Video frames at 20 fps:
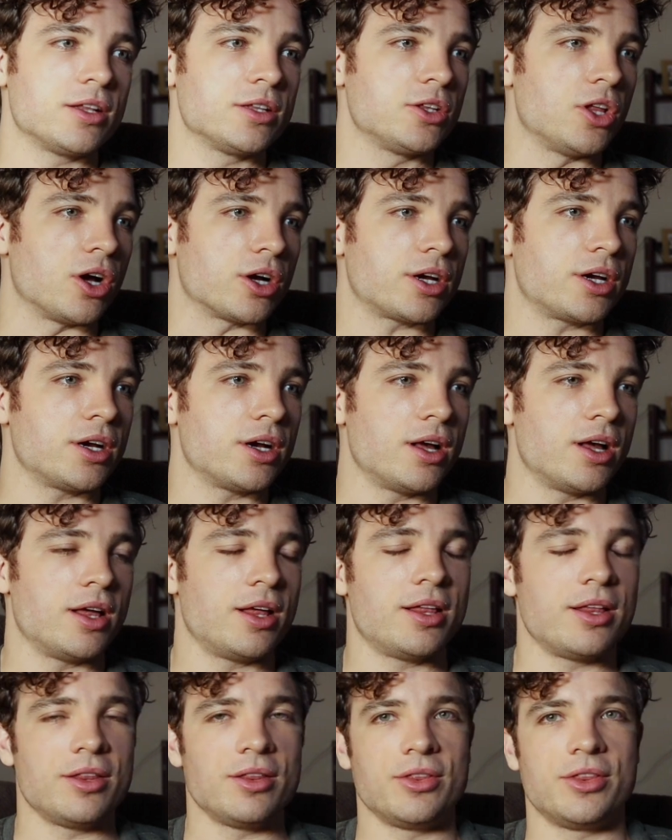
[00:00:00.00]
Look,
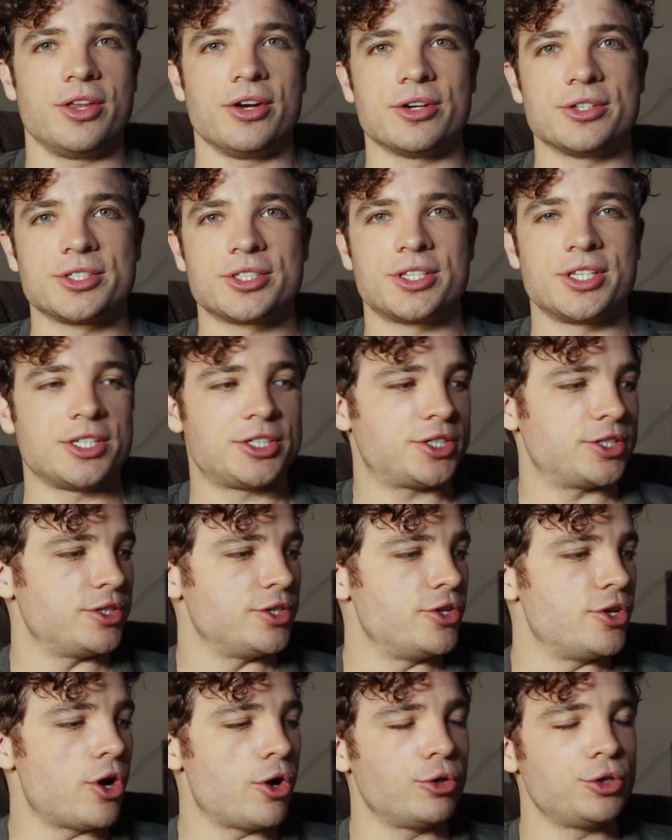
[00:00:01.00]
there's this
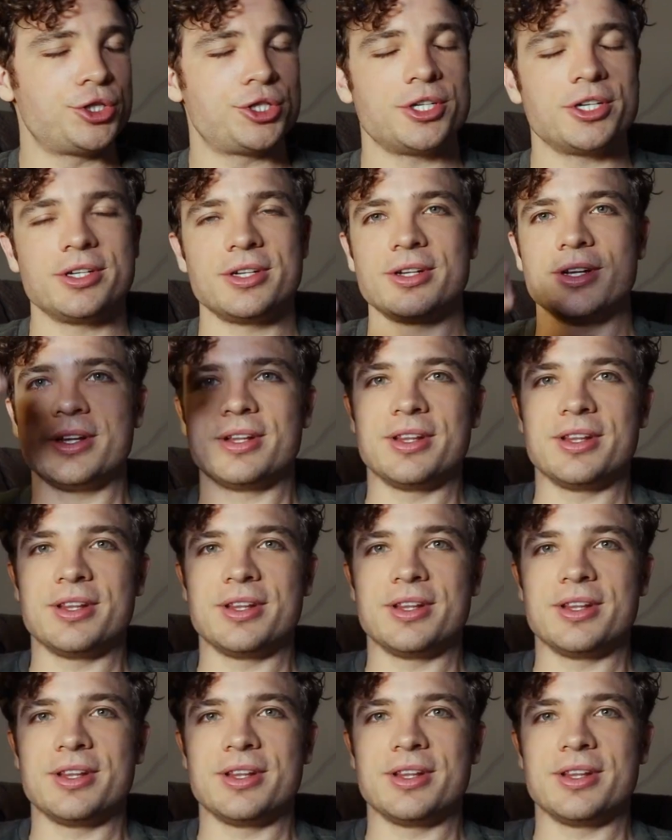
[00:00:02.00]
notion